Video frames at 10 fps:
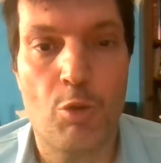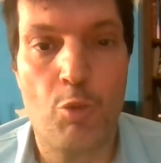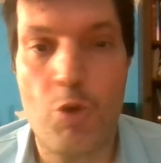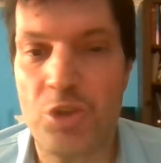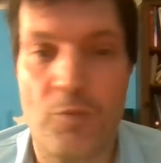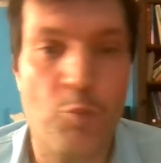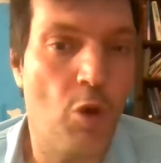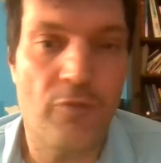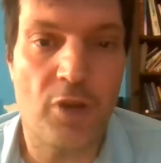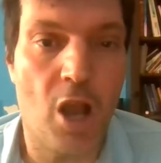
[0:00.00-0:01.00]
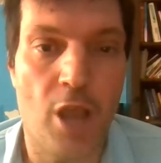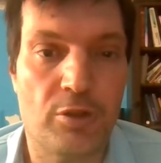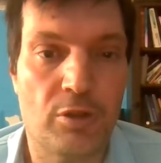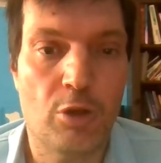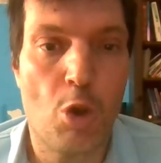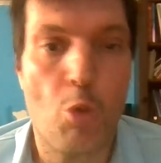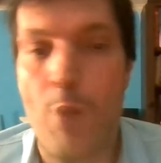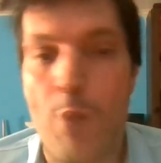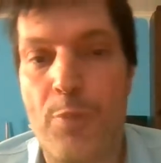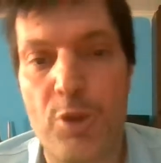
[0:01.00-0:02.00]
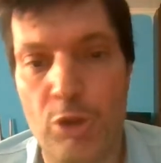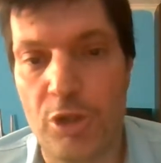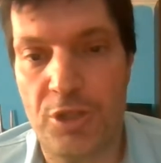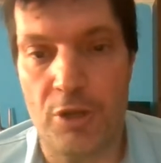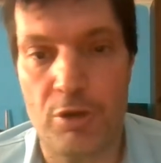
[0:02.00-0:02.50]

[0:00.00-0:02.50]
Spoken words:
was one of a kind. What Beulah did